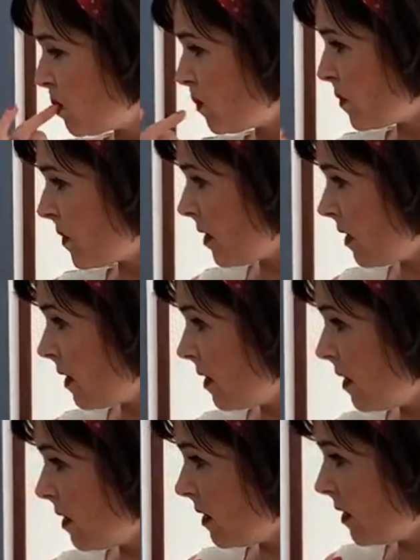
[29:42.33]
How
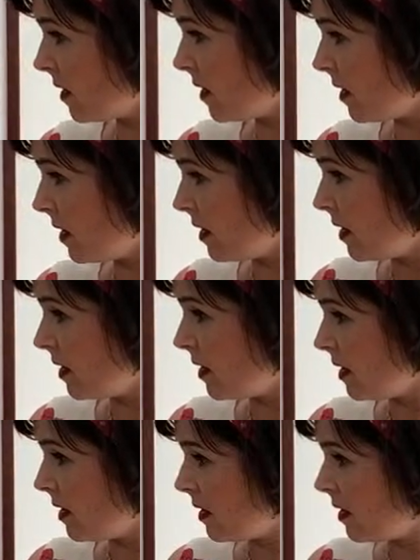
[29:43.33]
about the pink?
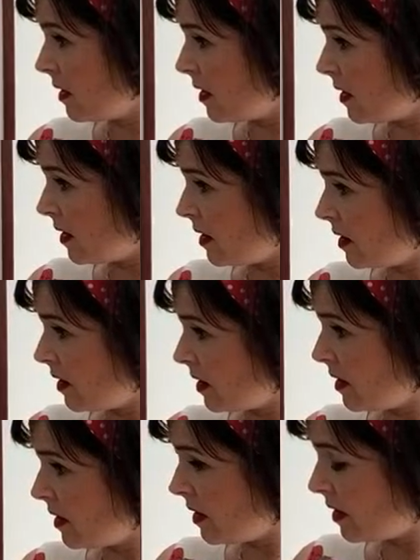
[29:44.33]

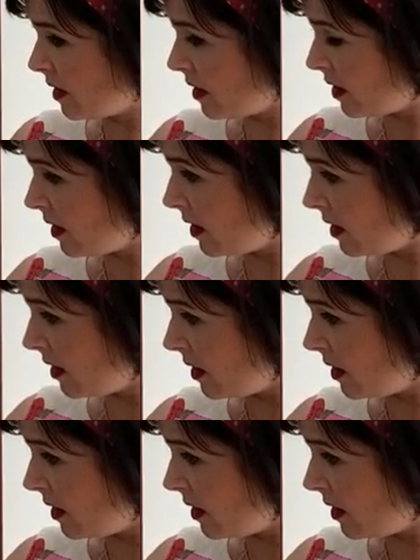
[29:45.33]
I need